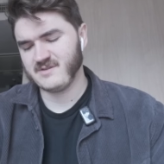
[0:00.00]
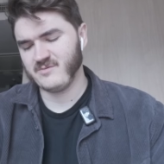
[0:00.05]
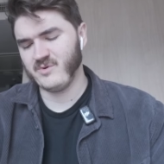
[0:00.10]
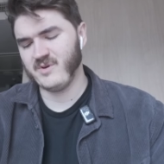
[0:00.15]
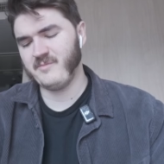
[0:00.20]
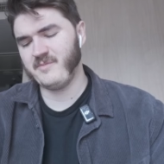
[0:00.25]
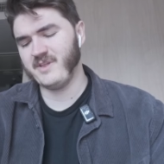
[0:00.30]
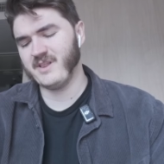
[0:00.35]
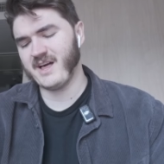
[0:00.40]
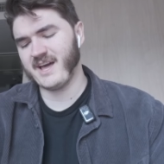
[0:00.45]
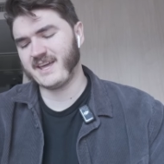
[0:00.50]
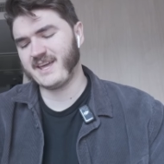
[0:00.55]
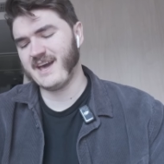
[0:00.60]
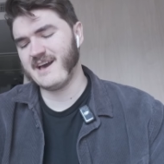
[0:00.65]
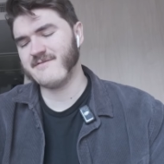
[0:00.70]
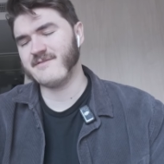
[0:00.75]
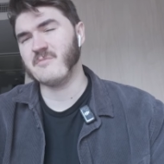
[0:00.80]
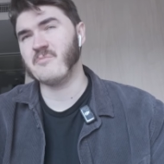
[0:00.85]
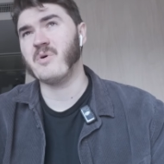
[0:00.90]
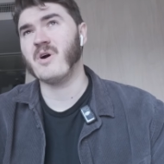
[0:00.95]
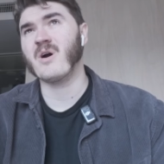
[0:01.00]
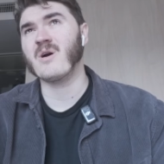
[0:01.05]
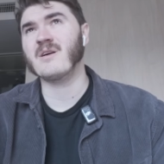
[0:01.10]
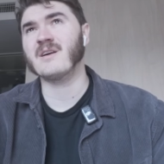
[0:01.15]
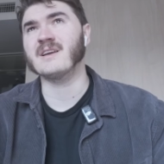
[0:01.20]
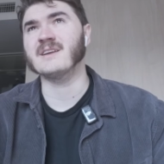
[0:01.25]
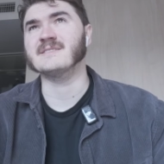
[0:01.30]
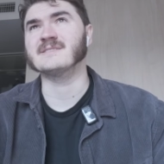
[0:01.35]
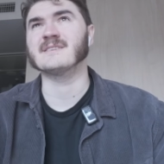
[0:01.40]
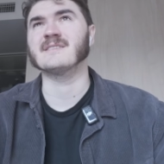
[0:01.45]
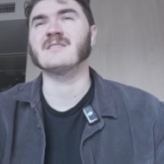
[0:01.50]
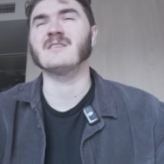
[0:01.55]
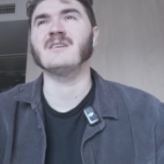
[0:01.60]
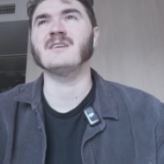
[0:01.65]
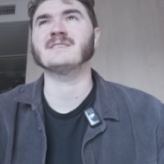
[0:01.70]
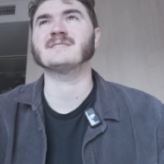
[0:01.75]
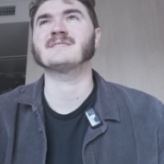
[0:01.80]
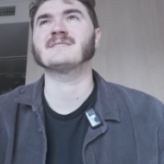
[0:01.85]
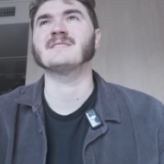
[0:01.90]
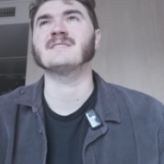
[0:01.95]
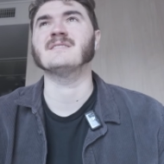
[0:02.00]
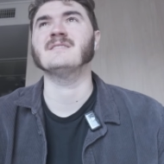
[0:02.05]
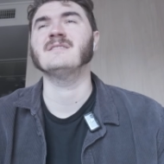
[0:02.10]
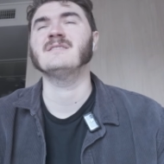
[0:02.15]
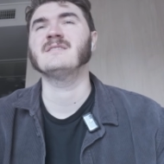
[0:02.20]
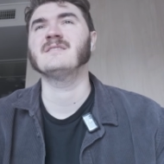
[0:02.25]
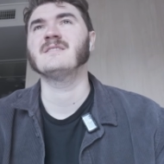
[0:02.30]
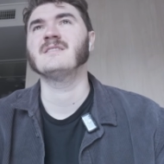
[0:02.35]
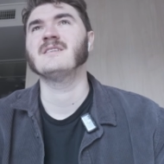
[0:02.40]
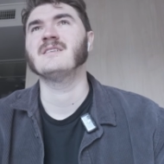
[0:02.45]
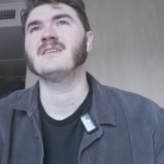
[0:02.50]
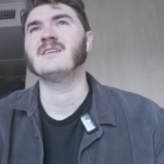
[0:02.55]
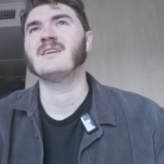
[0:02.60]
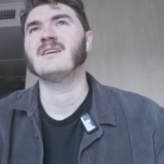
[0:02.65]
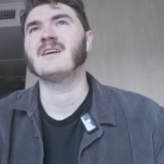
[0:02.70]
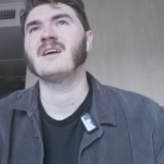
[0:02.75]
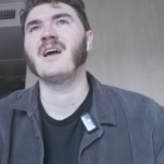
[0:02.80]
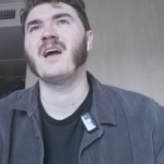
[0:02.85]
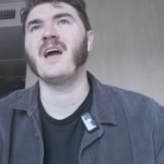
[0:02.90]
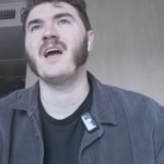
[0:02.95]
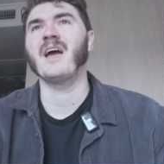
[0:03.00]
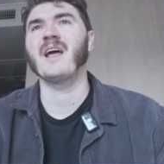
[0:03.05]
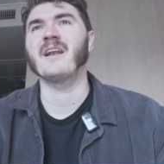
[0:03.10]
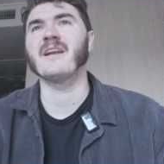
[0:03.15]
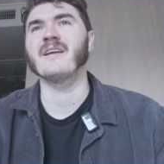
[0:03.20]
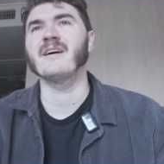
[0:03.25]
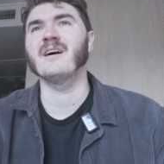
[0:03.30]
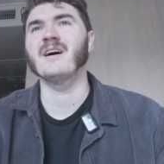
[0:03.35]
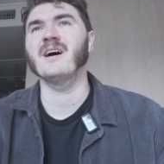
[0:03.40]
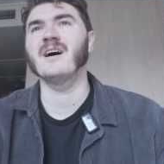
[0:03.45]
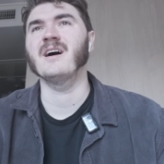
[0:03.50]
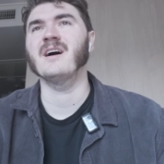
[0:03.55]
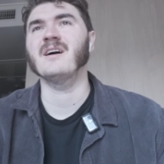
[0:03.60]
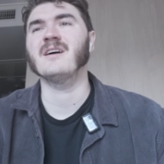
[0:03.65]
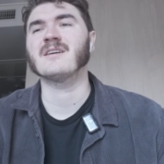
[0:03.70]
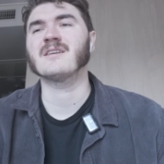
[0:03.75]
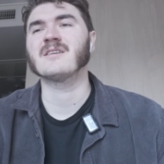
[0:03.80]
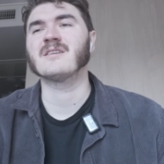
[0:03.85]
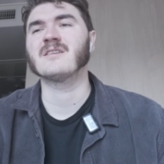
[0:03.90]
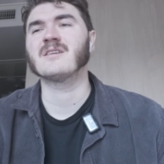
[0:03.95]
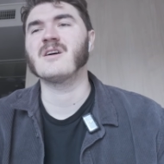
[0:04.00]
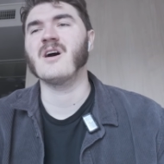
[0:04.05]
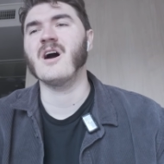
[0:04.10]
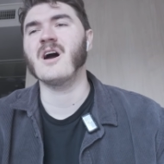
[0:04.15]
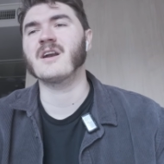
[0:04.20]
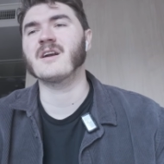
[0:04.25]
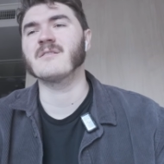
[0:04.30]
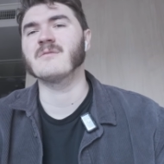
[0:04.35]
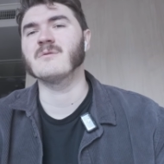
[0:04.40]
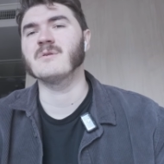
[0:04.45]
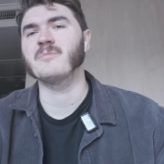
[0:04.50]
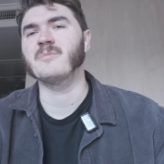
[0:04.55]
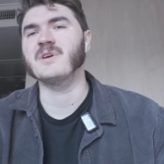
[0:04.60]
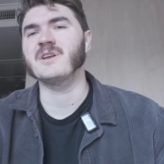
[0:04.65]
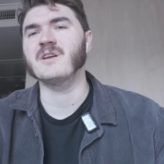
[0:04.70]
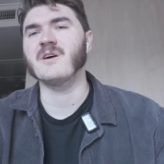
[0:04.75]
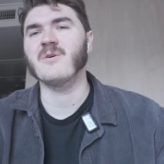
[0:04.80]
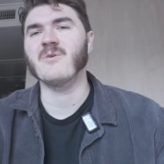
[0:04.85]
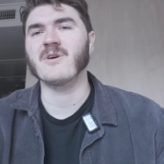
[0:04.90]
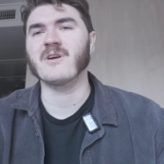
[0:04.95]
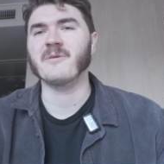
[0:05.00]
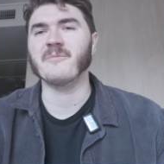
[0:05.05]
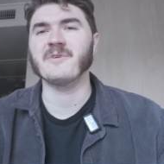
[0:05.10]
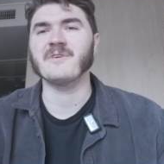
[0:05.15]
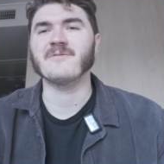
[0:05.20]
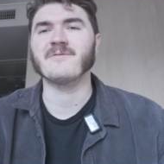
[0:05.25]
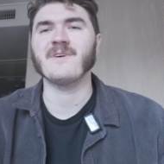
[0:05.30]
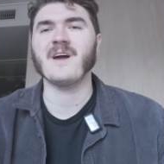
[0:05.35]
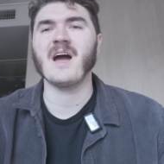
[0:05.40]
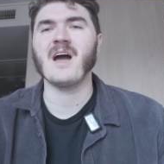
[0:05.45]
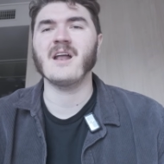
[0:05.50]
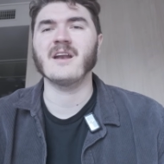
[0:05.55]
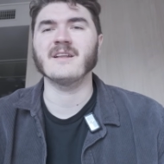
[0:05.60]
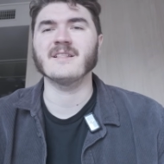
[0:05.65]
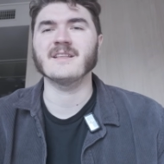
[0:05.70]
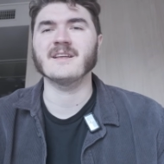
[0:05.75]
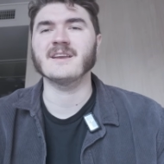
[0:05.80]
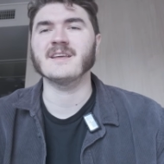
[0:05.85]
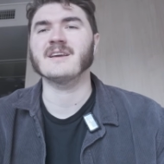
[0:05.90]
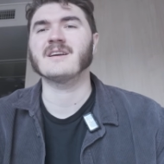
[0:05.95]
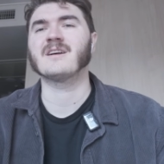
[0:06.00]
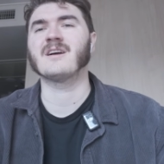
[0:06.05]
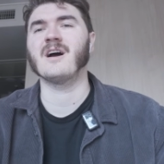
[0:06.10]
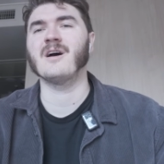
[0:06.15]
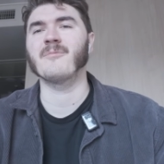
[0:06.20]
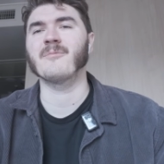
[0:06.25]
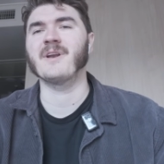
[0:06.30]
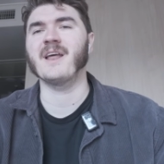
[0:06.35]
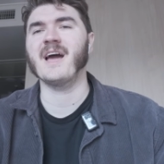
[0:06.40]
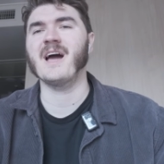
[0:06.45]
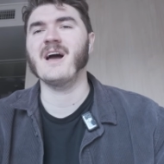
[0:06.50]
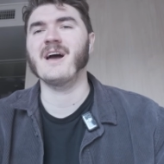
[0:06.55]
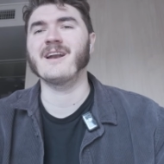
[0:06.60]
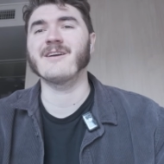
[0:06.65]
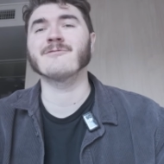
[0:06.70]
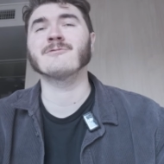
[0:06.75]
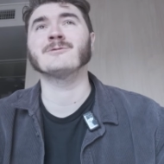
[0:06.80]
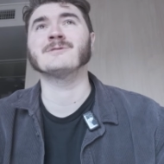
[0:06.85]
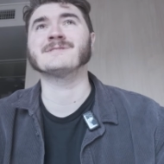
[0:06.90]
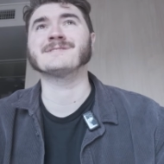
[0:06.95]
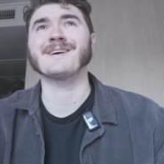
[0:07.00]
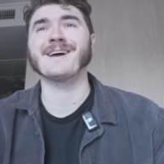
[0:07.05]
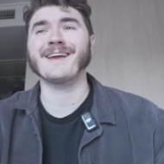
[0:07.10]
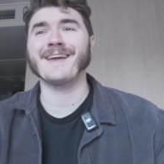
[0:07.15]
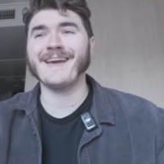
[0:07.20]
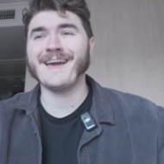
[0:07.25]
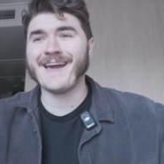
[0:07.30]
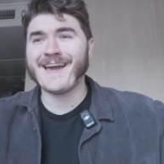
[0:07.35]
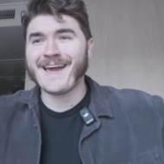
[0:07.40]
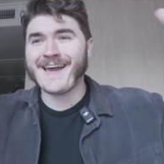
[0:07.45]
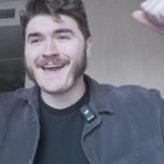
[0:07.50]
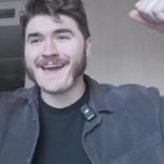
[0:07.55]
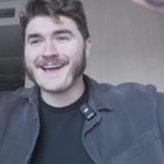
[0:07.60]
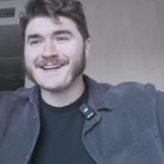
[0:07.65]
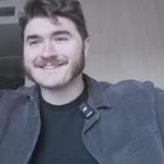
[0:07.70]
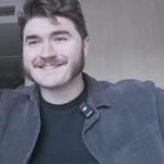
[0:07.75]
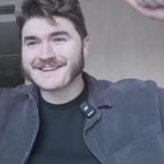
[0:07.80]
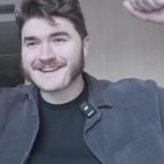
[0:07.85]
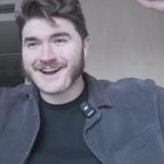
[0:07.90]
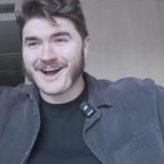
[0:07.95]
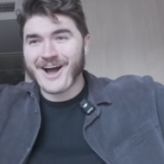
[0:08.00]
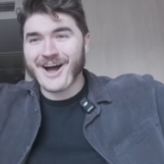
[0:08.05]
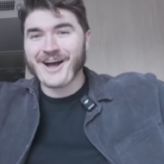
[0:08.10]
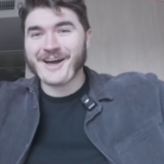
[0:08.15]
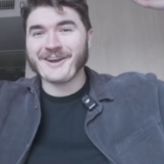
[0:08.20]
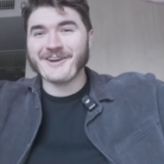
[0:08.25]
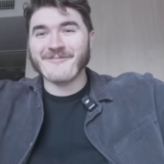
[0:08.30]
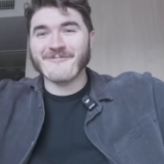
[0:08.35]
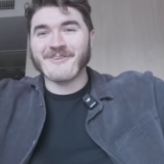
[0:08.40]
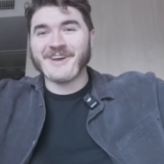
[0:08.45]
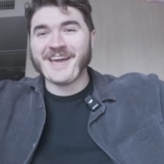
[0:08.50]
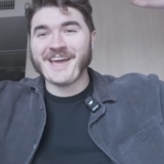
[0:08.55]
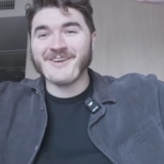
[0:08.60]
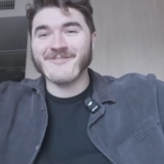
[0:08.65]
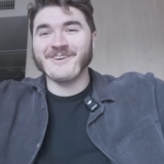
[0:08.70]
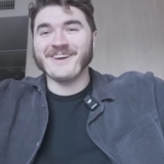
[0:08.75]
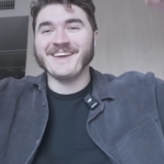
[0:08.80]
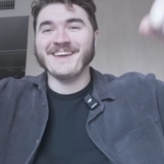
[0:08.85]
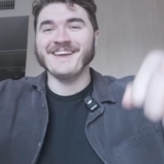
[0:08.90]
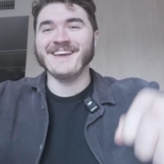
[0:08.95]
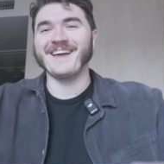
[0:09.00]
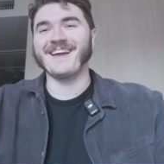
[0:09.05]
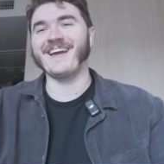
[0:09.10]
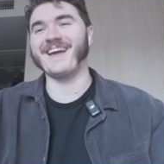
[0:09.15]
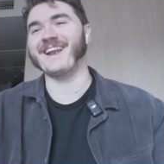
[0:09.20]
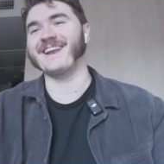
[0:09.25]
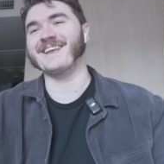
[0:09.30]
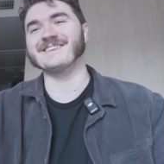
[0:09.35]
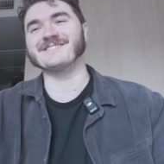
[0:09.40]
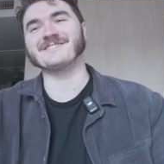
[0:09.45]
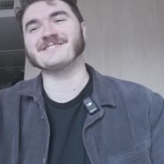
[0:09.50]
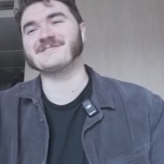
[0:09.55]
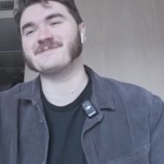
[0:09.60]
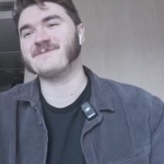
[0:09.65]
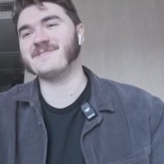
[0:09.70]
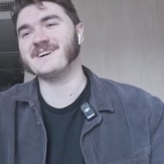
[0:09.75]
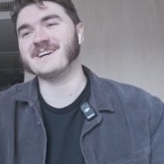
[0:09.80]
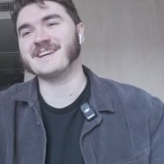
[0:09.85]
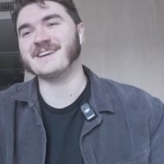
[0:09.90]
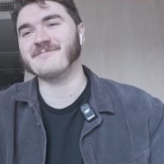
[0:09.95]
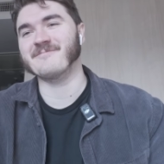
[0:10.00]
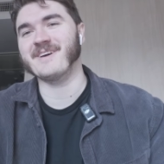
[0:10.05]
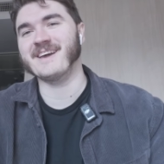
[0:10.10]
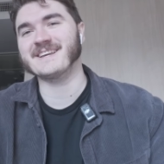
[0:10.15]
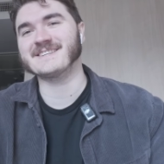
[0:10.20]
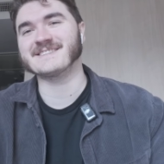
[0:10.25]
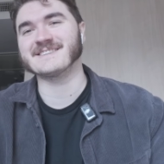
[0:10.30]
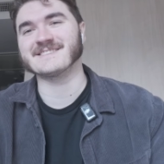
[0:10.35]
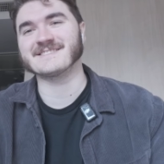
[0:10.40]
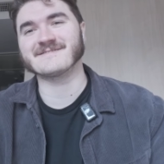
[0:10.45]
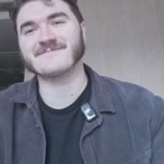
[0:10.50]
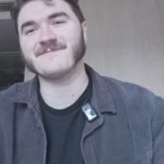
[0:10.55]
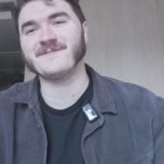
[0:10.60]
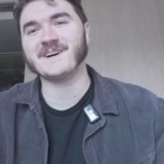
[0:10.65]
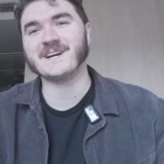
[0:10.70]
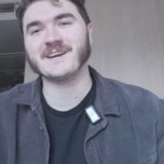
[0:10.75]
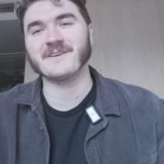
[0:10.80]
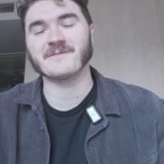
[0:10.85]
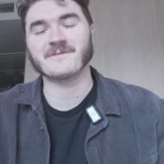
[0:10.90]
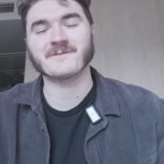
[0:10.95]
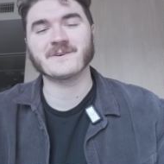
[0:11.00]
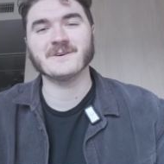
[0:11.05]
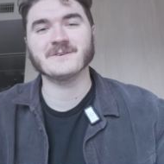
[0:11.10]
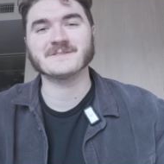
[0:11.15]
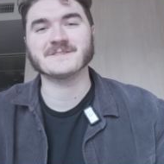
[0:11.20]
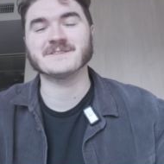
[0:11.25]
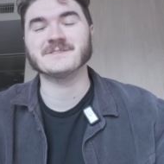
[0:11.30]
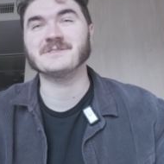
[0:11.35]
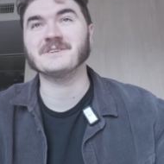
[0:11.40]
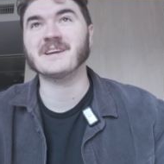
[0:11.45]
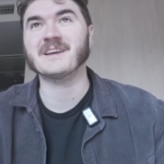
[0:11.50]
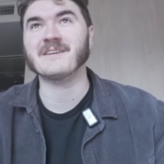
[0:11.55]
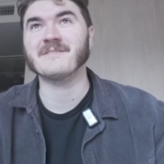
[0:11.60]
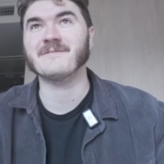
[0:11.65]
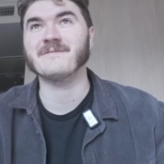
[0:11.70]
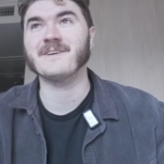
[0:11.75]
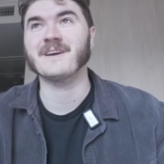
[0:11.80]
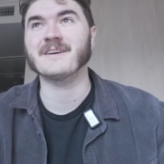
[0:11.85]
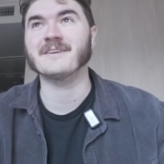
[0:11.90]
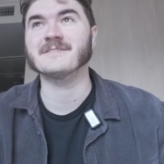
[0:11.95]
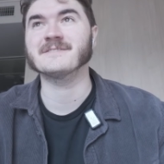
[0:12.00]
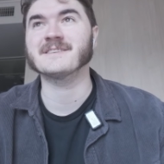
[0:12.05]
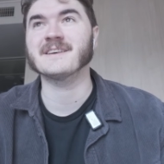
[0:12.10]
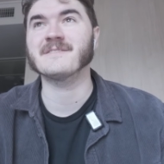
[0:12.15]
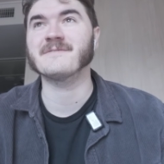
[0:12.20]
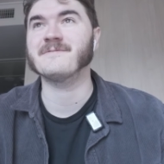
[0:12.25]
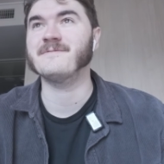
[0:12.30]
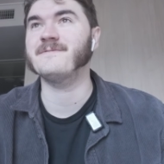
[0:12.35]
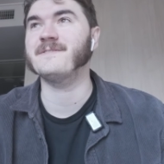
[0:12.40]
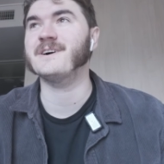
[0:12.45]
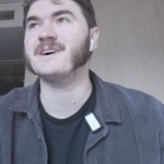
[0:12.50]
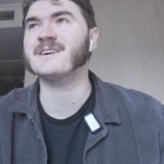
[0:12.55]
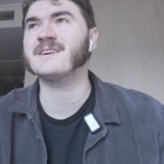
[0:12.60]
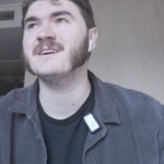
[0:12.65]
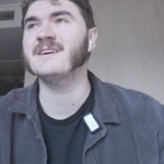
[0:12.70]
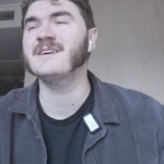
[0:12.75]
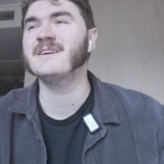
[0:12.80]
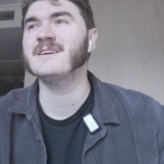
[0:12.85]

We'd be like having parties in Austin, and uh, Connor would be nowhere to be found. And then he'd come down. Everyone's like, "Hey, it's Connor, baby!" And he just fucking makes his fucking frozen chicken fingers. That fuck.